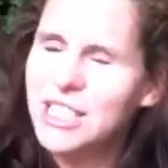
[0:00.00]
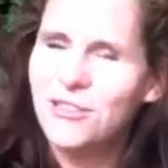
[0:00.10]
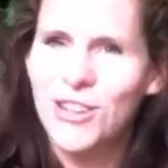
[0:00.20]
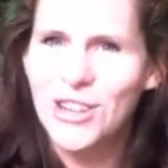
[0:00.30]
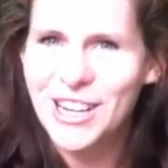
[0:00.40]

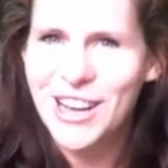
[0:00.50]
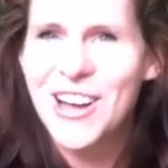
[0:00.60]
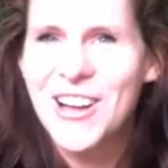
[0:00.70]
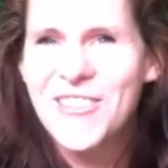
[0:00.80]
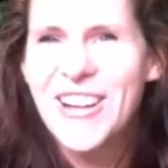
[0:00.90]
just falling
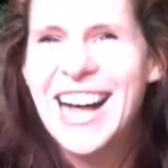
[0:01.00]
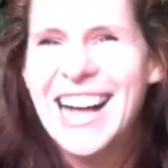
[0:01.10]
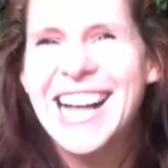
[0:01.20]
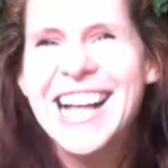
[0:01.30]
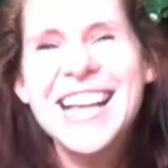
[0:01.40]

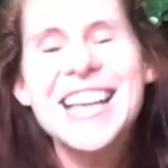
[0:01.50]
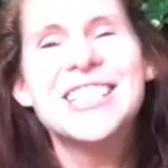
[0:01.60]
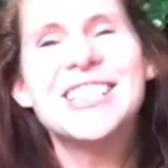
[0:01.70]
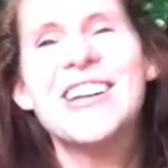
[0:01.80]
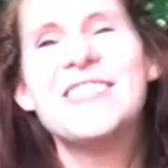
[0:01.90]
over?
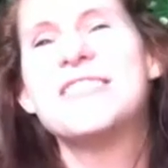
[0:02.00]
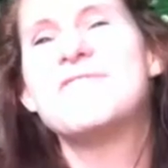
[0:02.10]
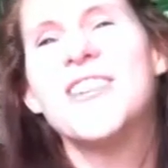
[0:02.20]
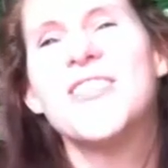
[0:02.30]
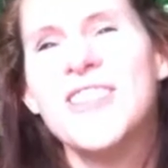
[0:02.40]
So
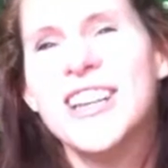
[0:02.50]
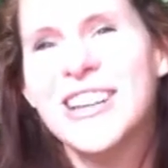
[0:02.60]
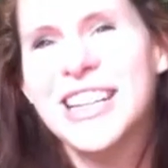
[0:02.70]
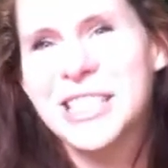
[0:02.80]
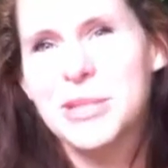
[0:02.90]
we've probably
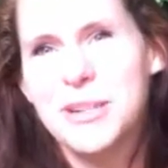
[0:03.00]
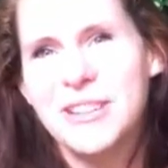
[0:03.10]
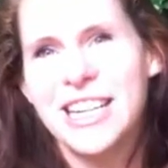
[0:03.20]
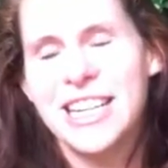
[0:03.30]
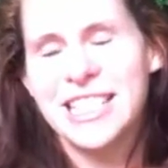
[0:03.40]
all
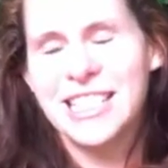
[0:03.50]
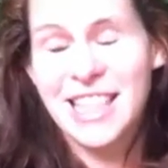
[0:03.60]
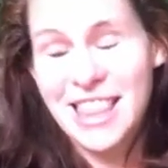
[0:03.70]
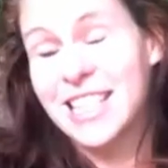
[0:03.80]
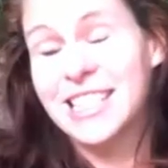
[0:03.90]
experienced
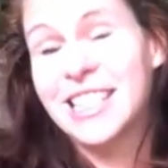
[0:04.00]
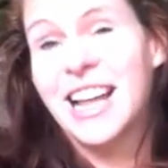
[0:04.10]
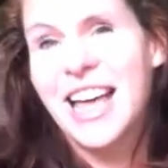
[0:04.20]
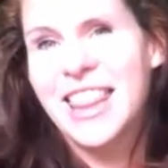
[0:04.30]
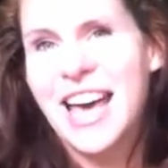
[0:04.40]
things
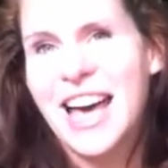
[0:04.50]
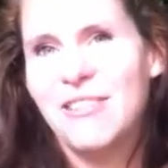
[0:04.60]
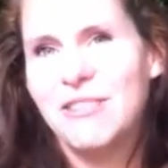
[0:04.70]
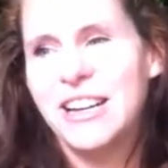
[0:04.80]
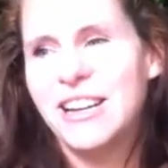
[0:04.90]
like
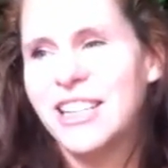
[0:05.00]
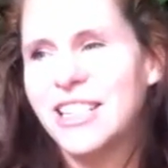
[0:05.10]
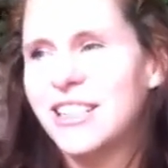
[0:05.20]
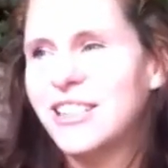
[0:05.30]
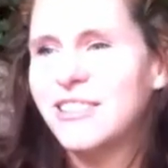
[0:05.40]
that where,
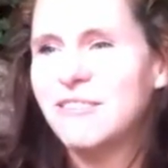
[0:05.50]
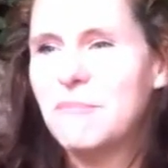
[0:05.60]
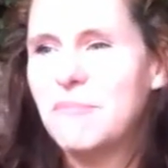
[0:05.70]
you know,